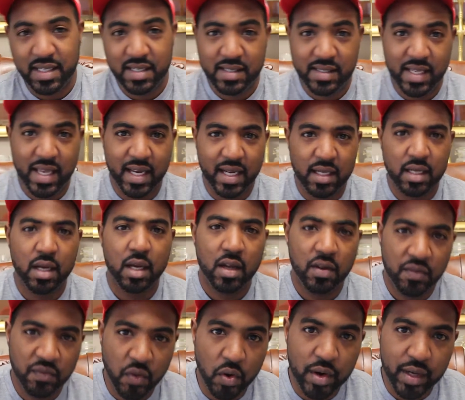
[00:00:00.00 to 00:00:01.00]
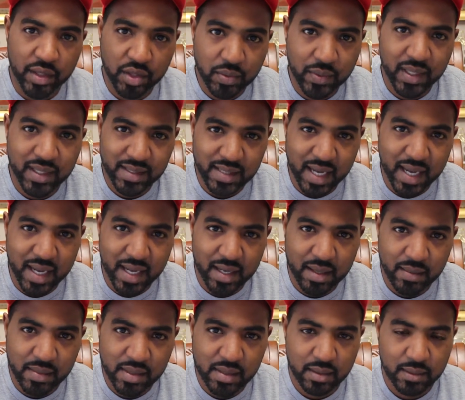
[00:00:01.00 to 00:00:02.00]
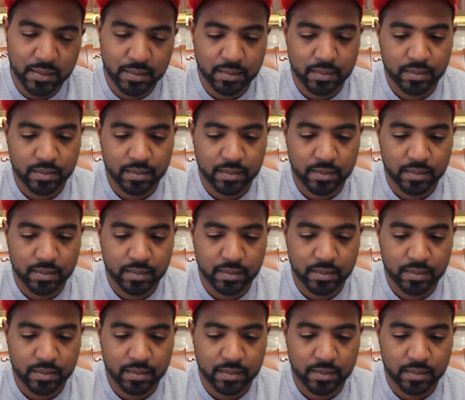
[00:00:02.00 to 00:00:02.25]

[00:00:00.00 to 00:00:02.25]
he said it 43 times.